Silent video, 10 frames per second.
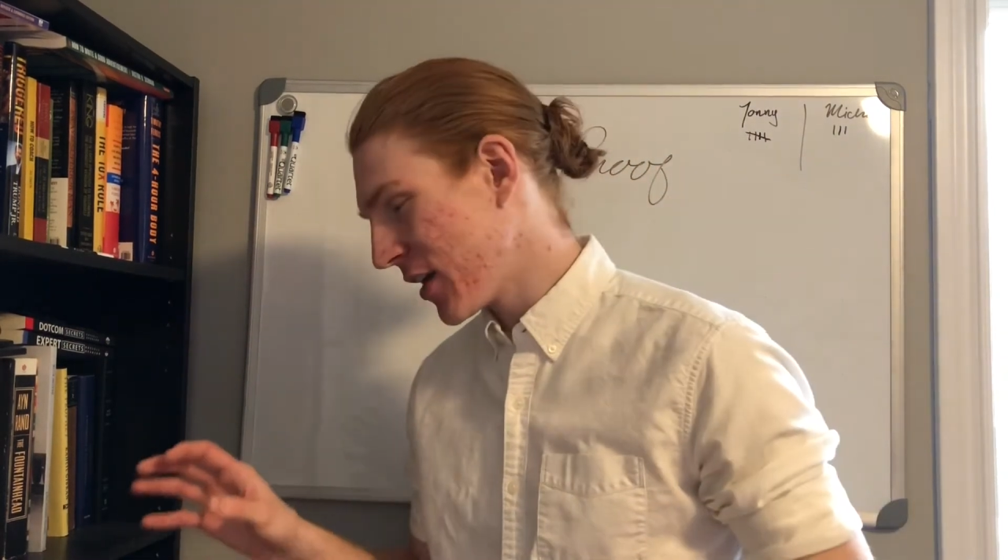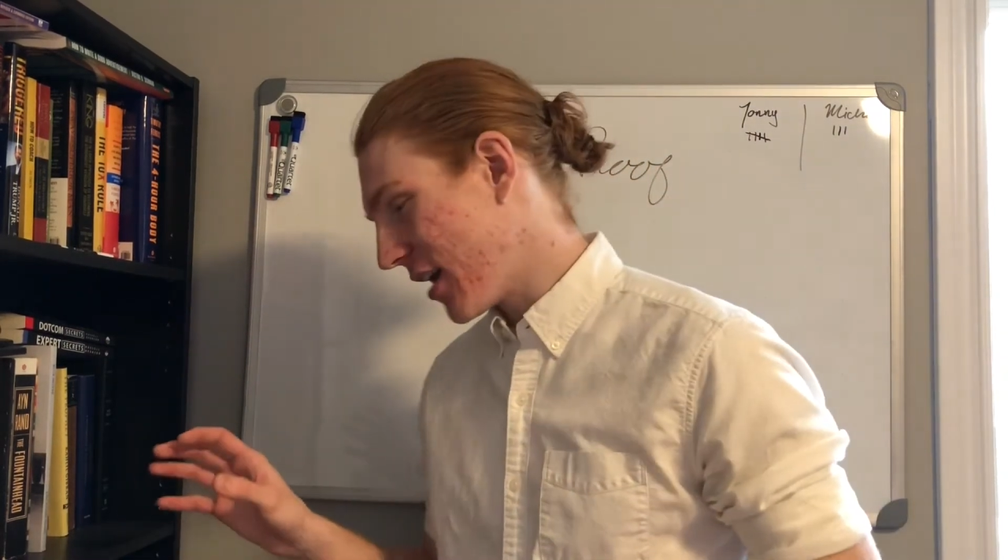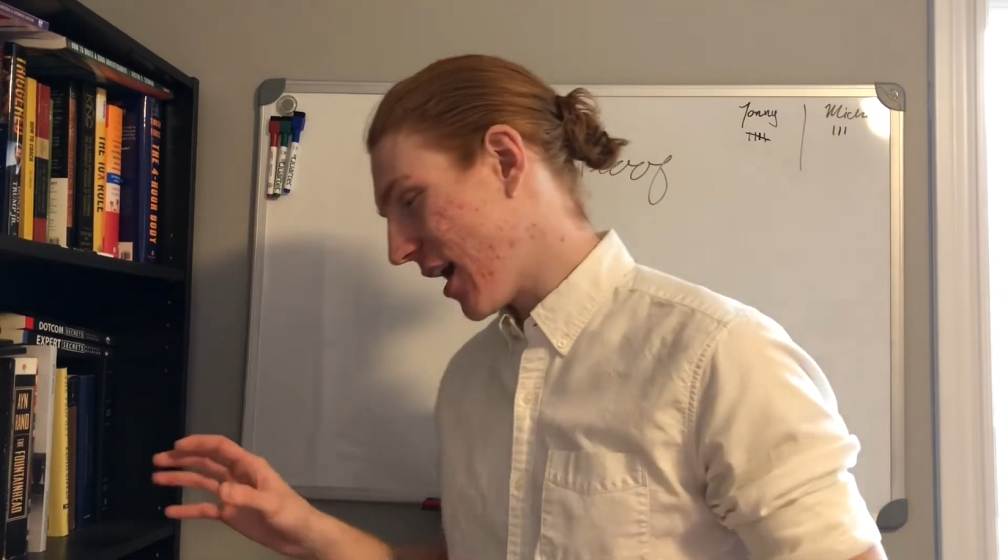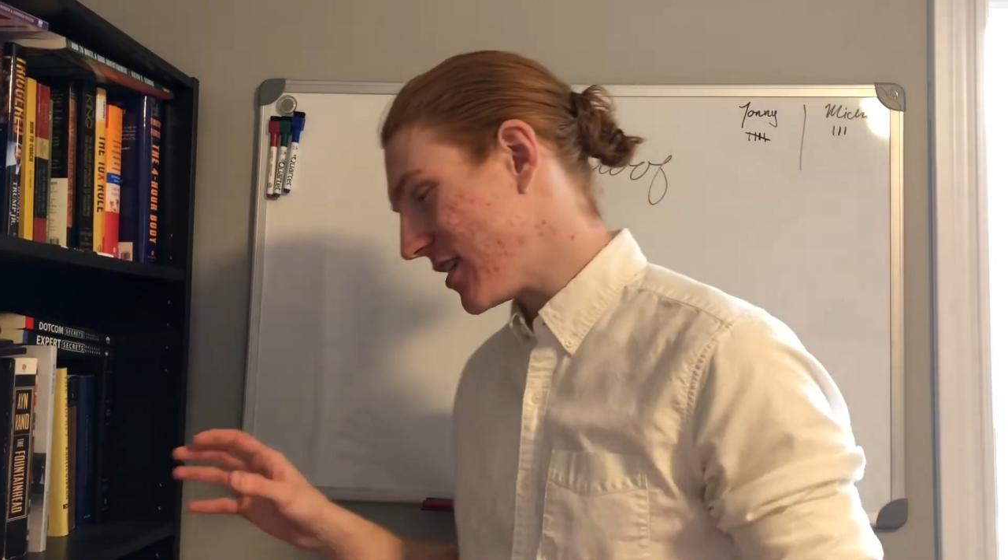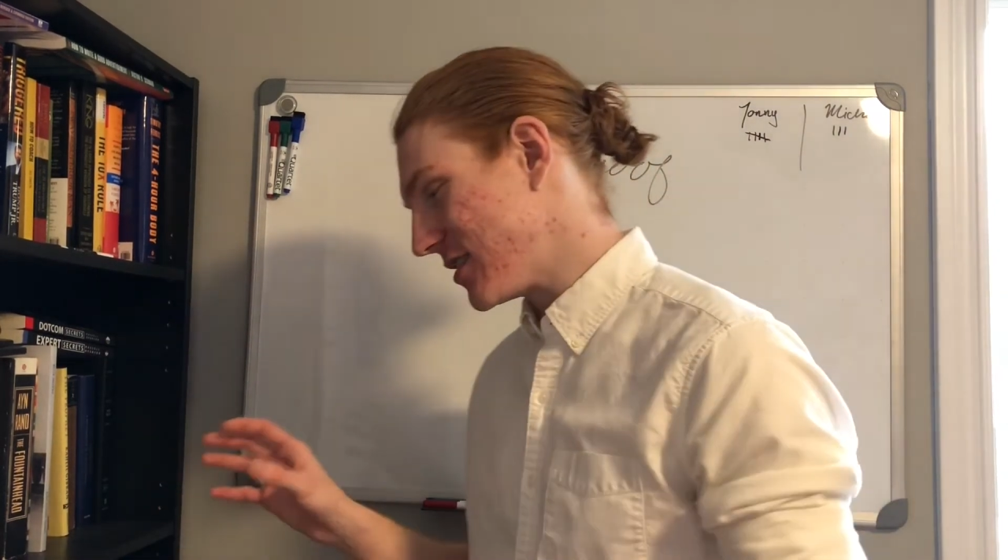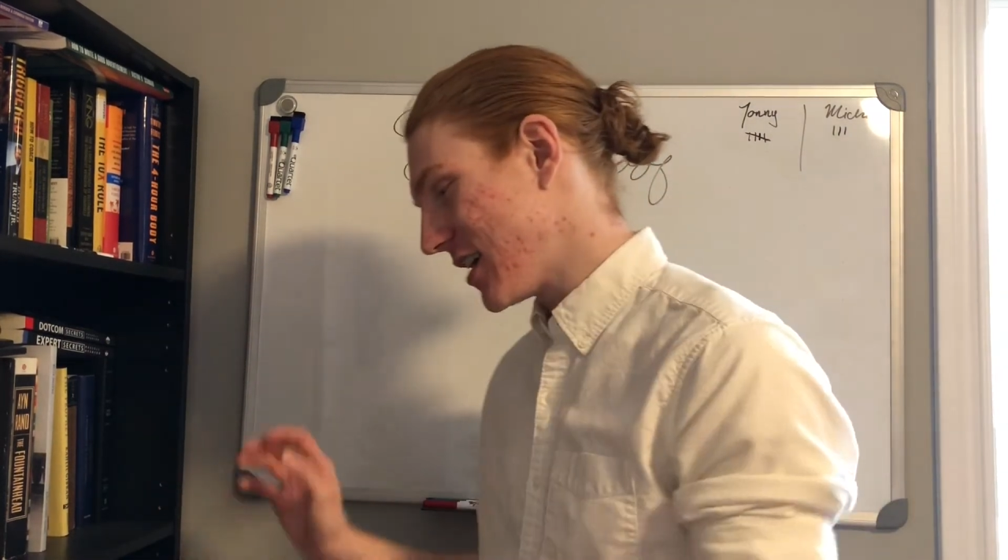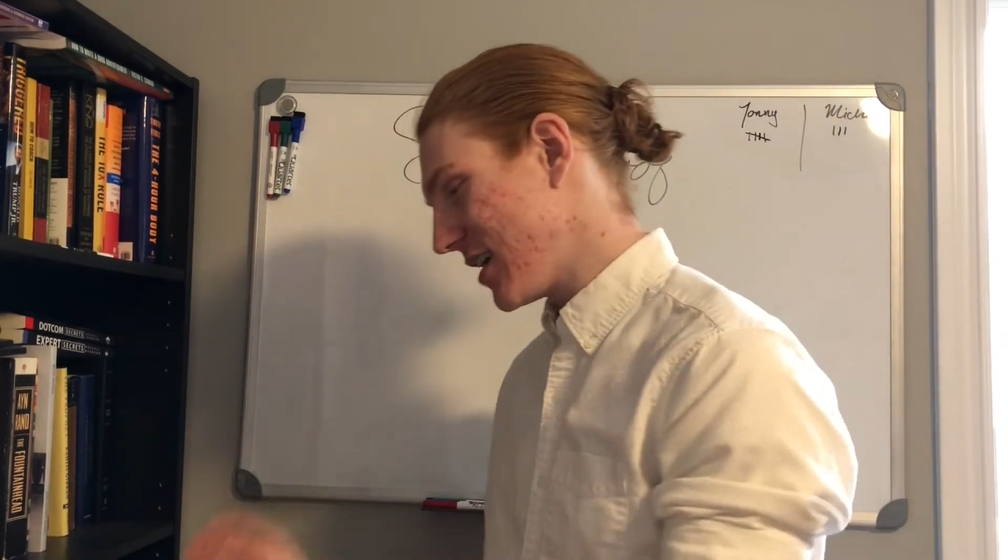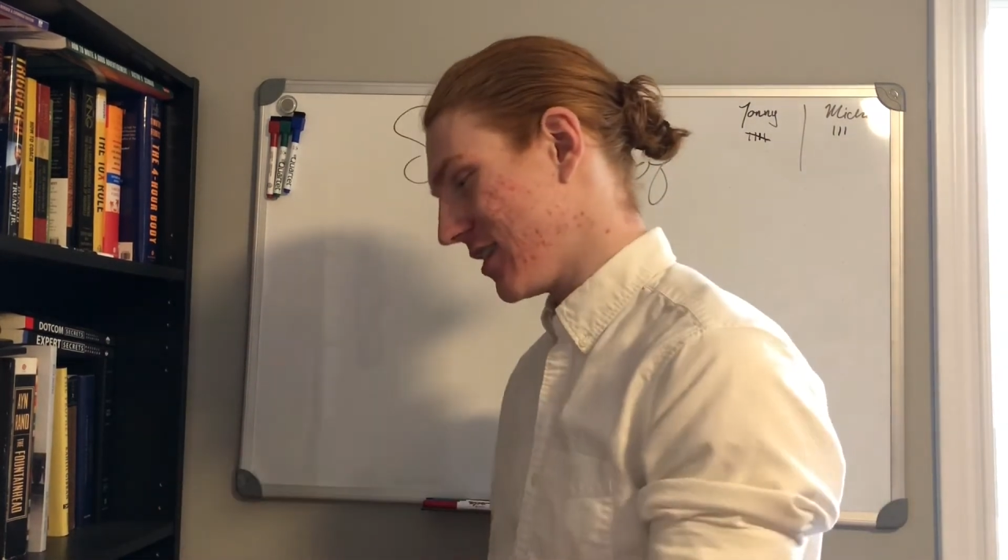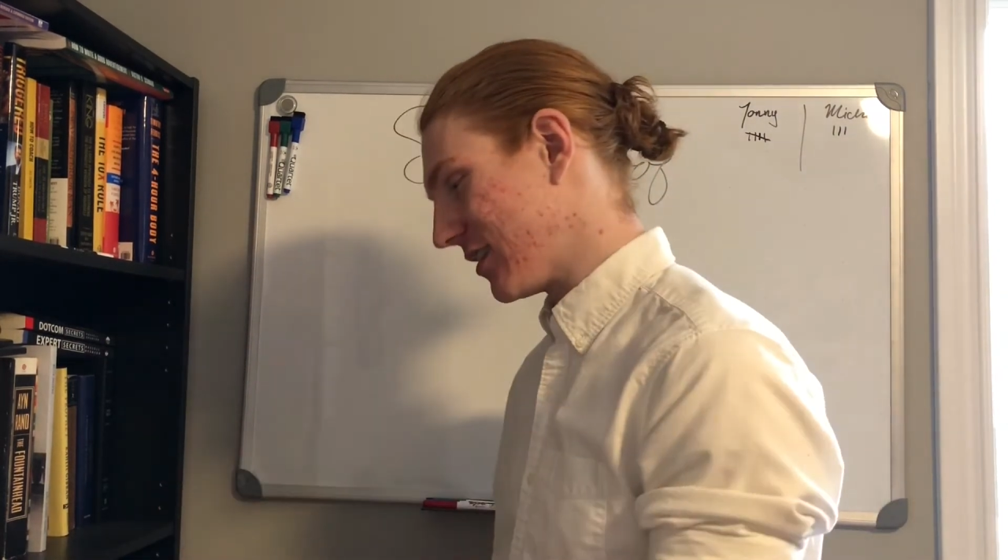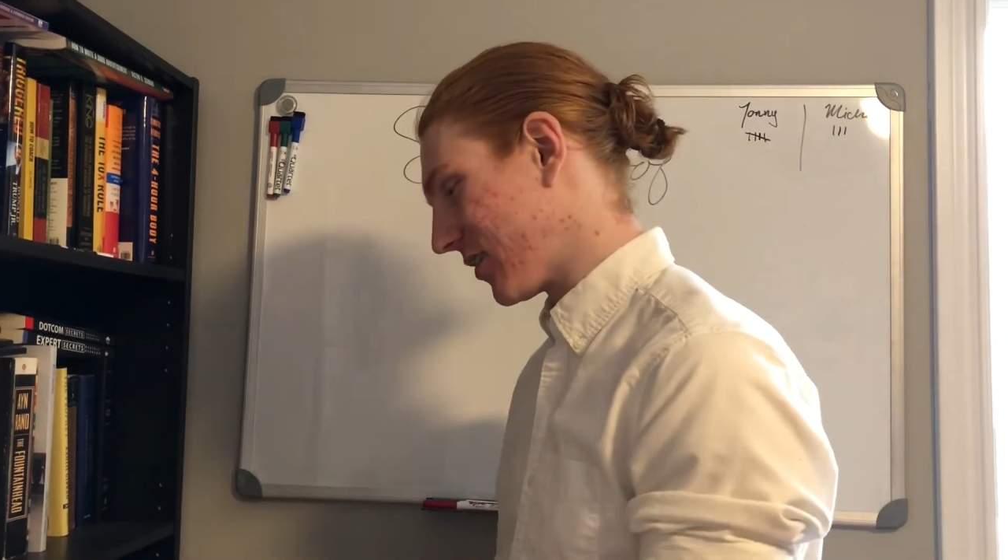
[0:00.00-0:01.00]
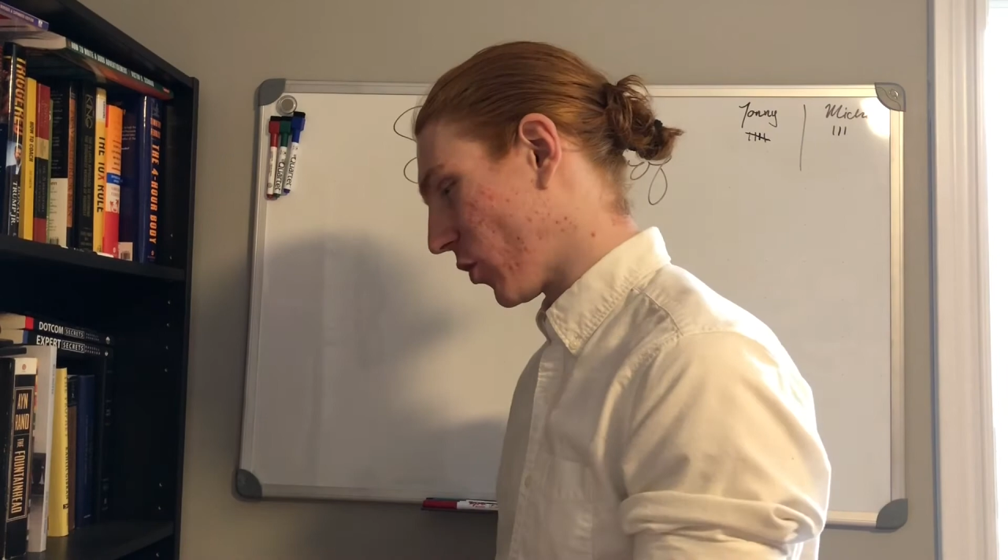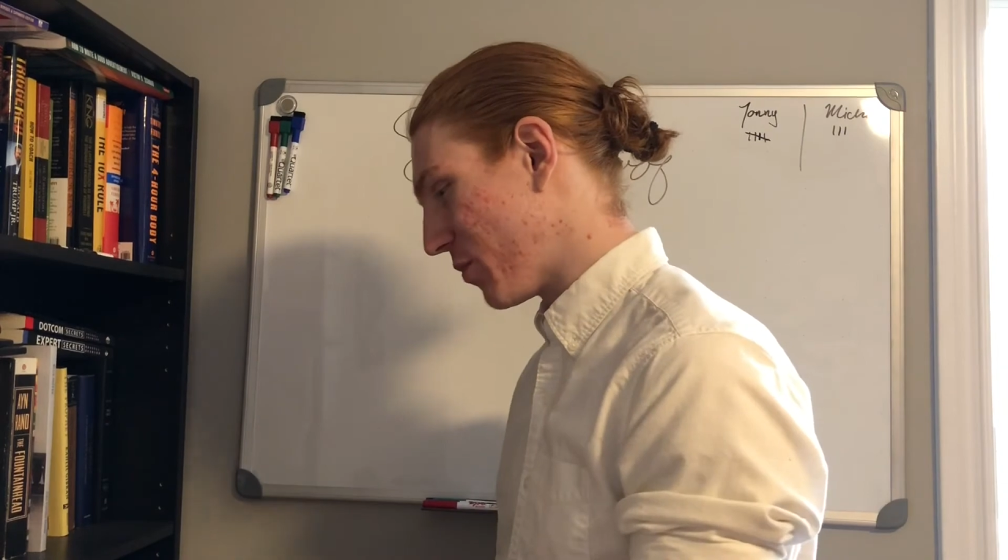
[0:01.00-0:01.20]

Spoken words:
and he'd take this little